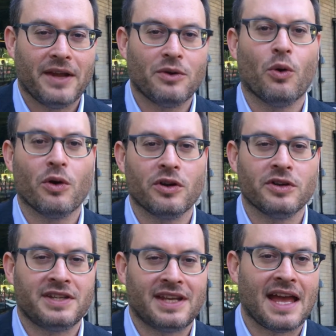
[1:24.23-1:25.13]
in
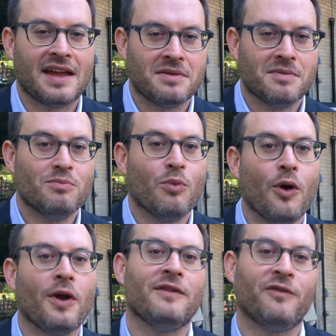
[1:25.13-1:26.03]
order to get
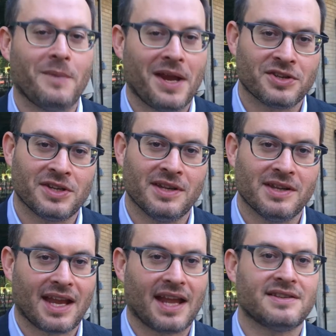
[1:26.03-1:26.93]
more
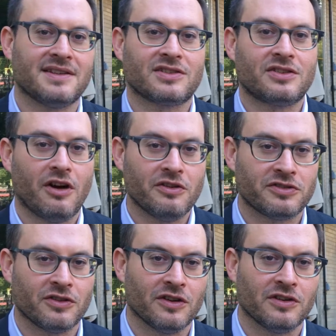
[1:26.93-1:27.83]
information that gets us
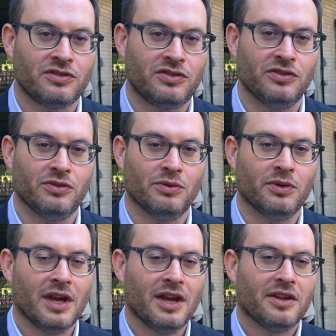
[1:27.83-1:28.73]
closer
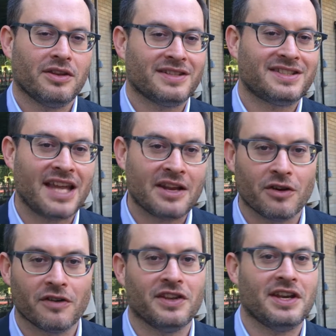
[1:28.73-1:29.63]
to the
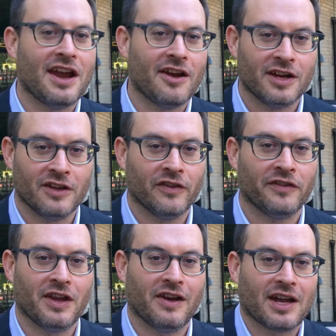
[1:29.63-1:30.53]
center of the narrative
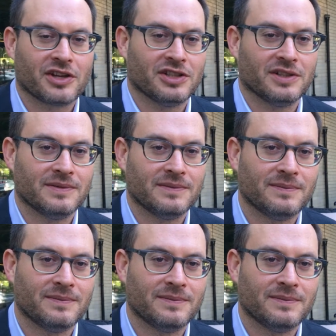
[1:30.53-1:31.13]
of the election?